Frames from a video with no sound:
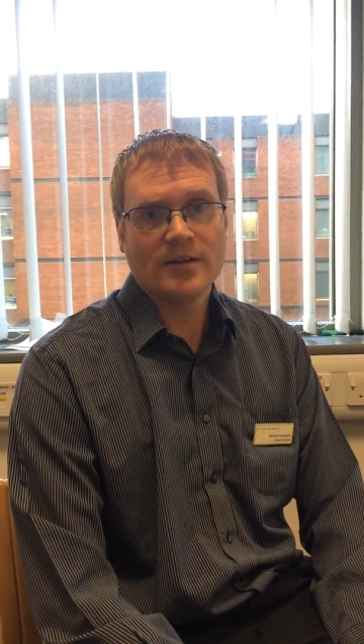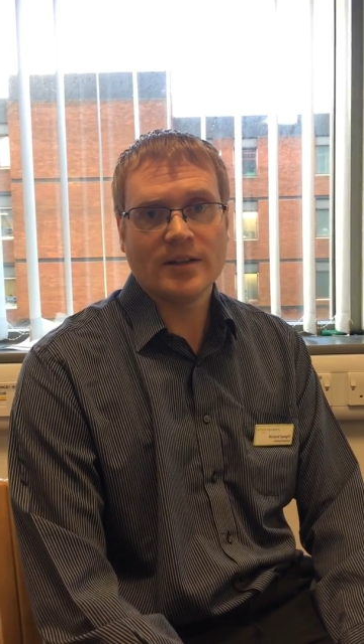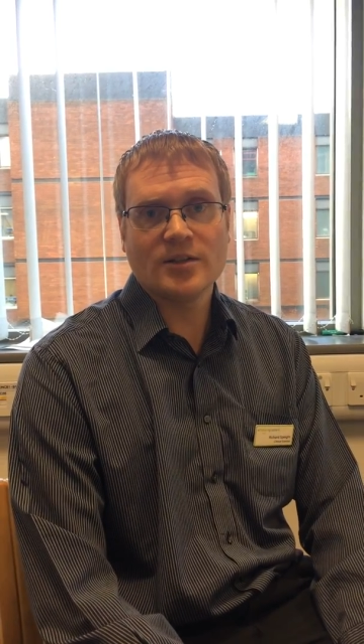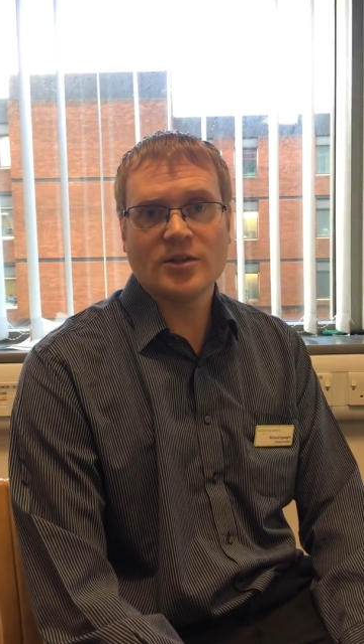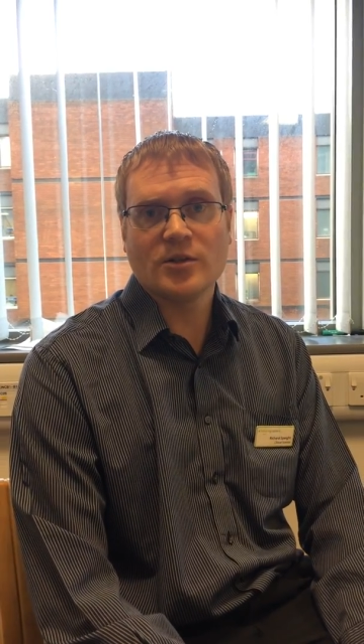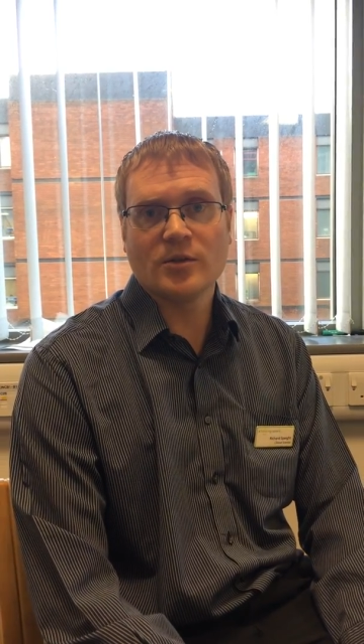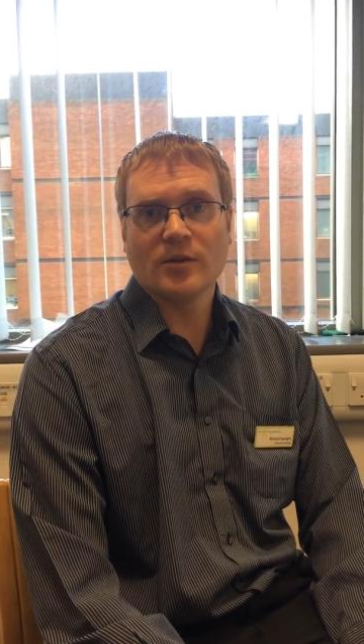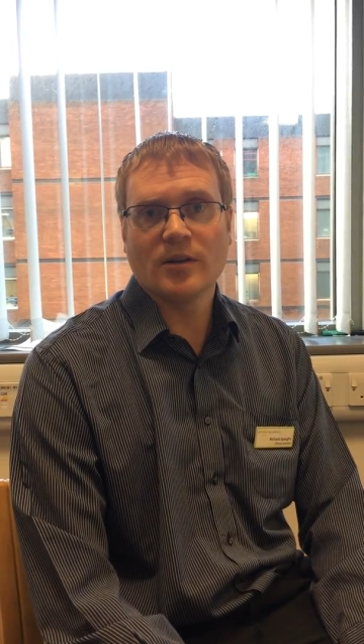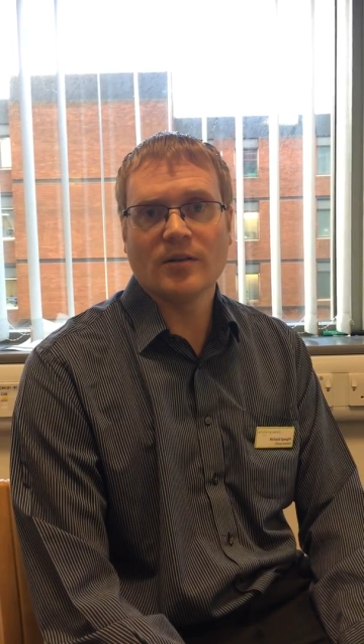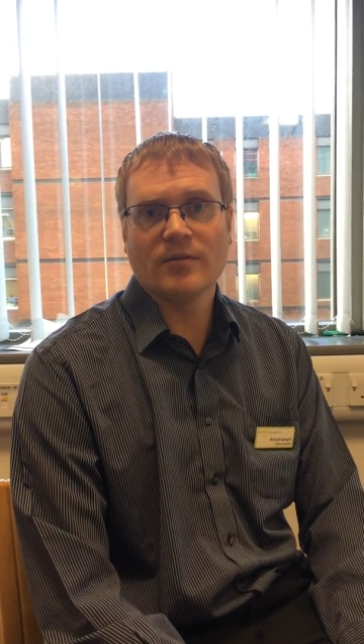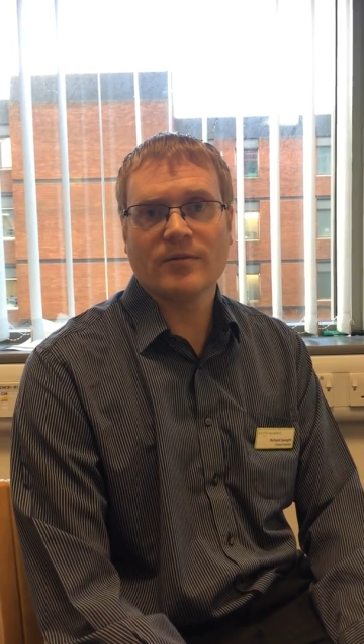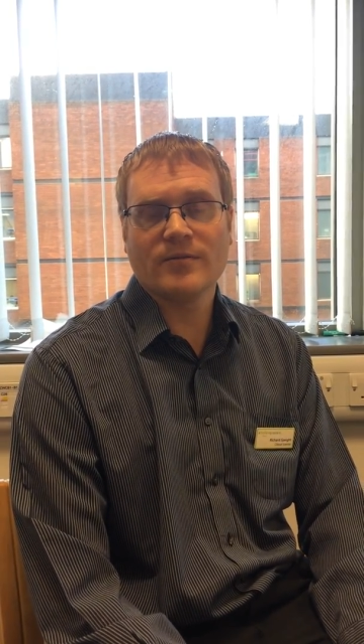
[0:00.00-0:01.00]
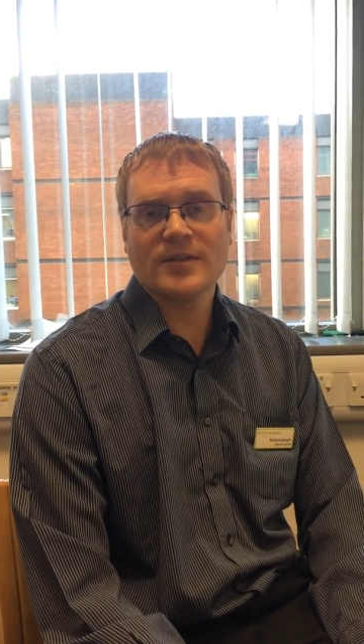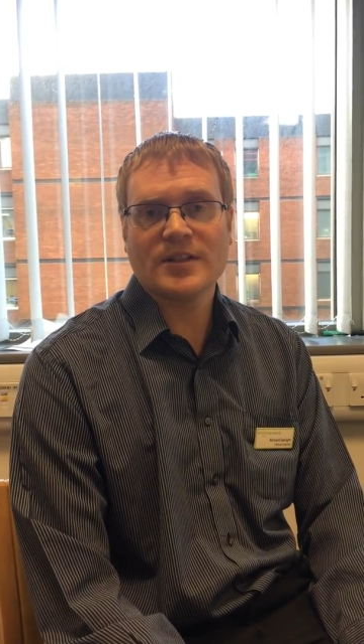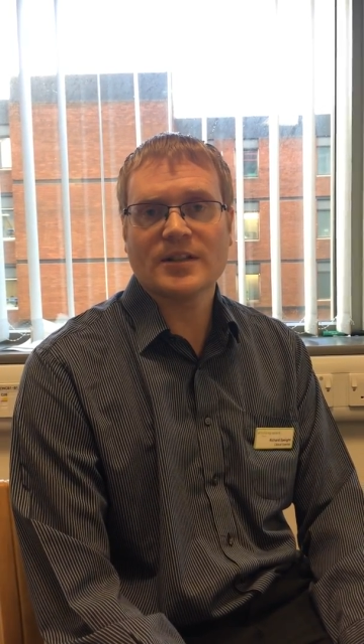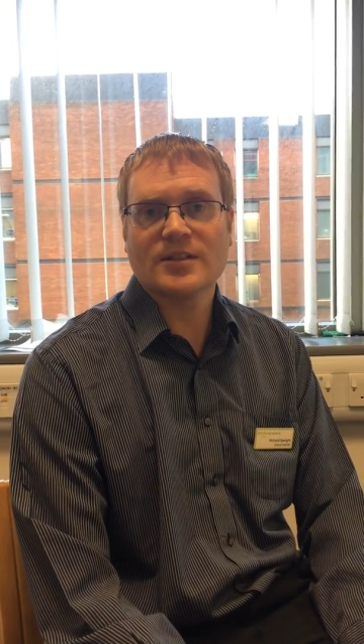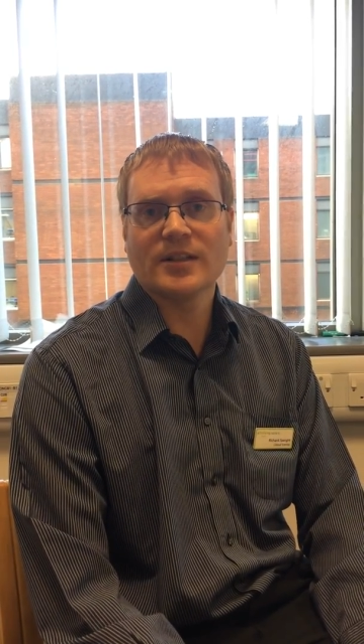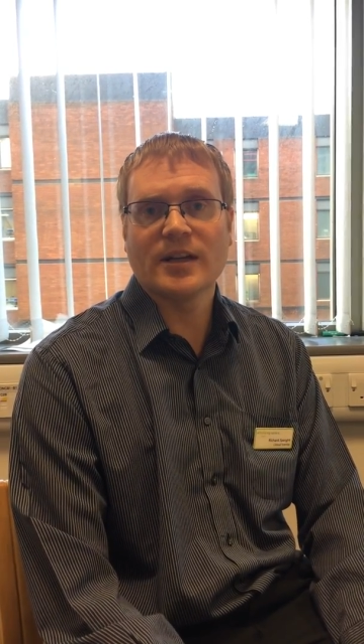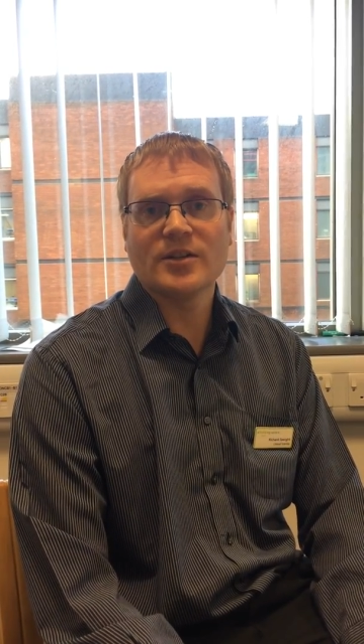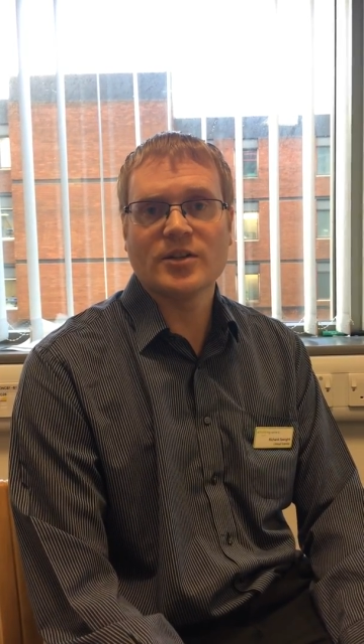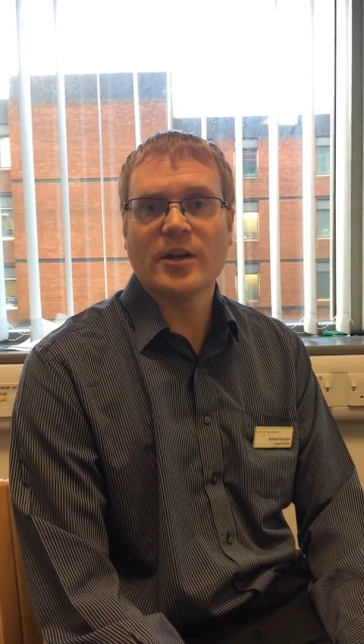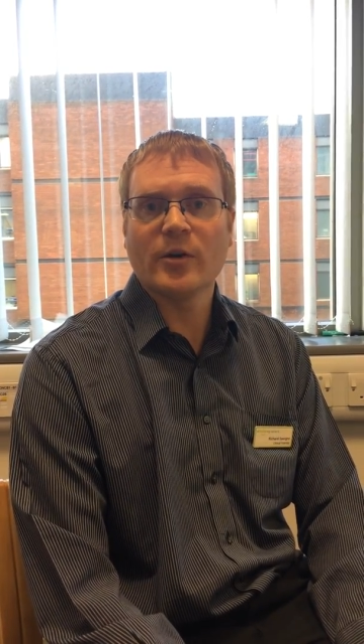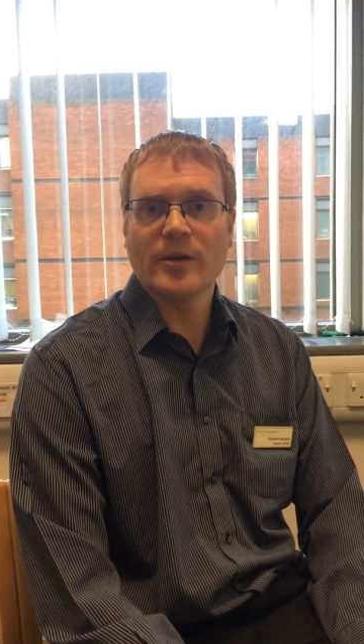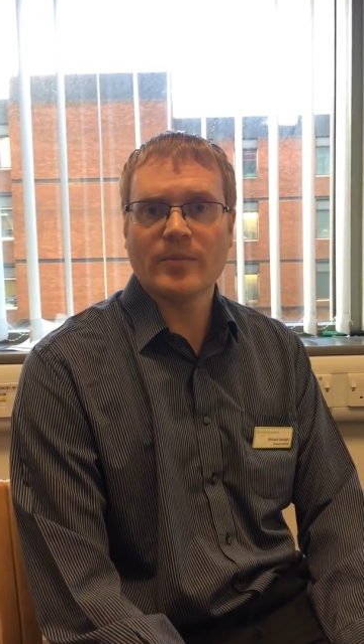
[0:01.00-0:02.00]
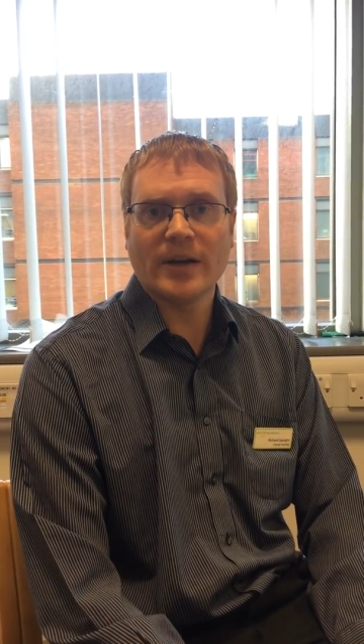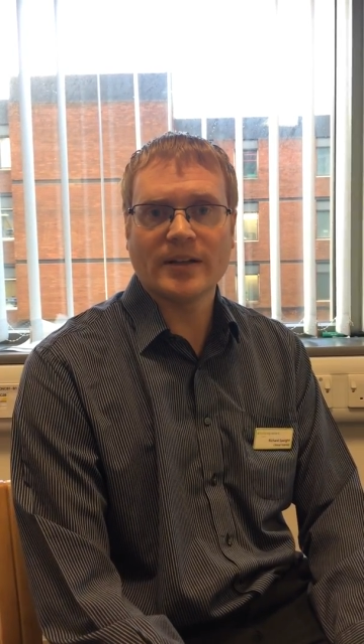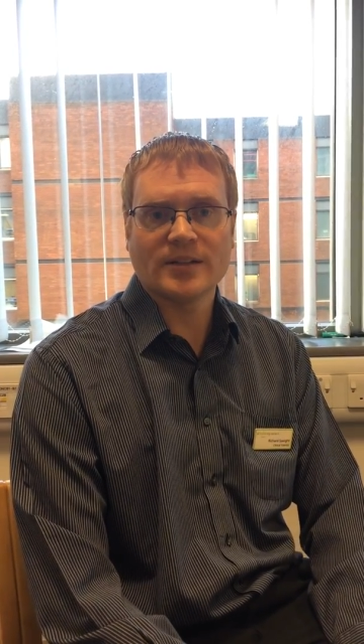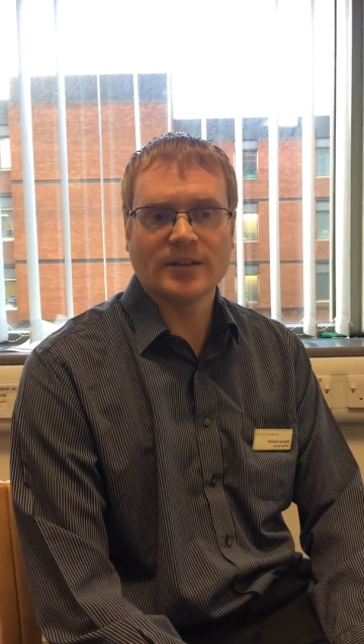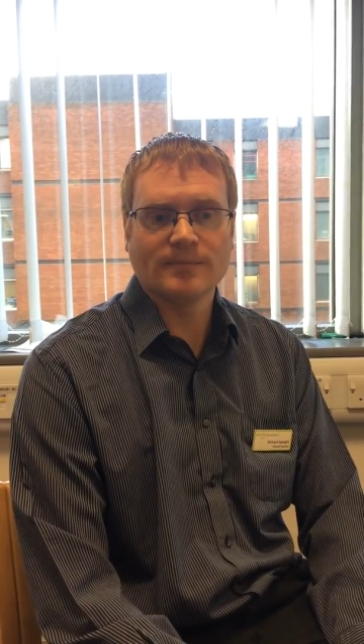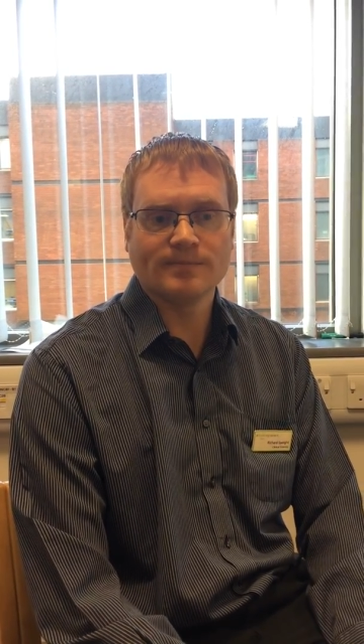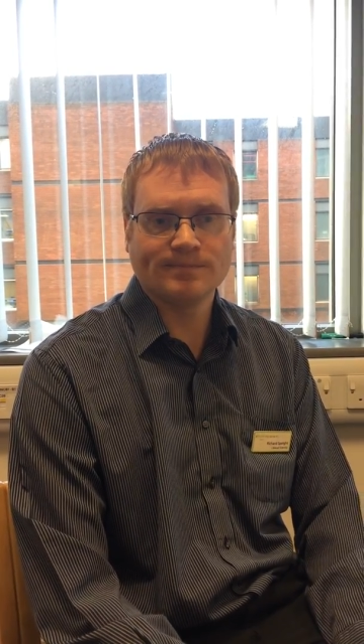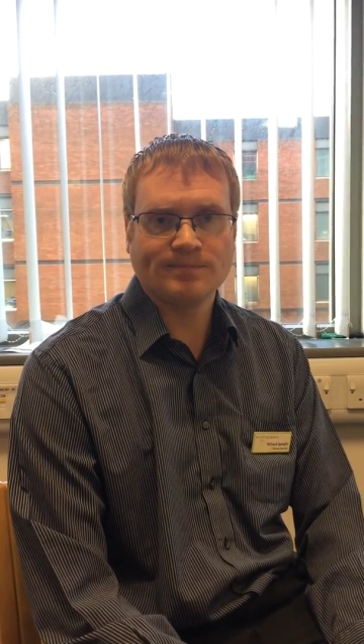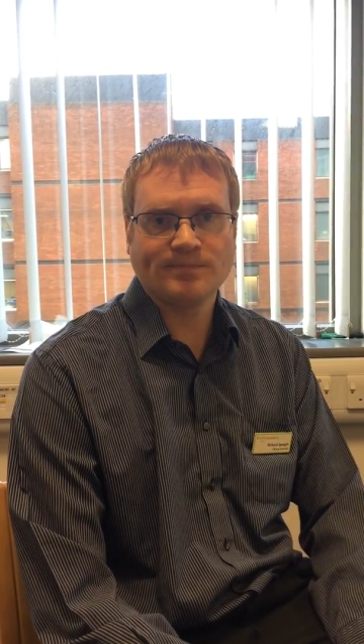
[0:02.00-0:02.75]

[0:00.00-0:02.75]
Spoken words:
the Institute of Physics and Engineering in Medicine.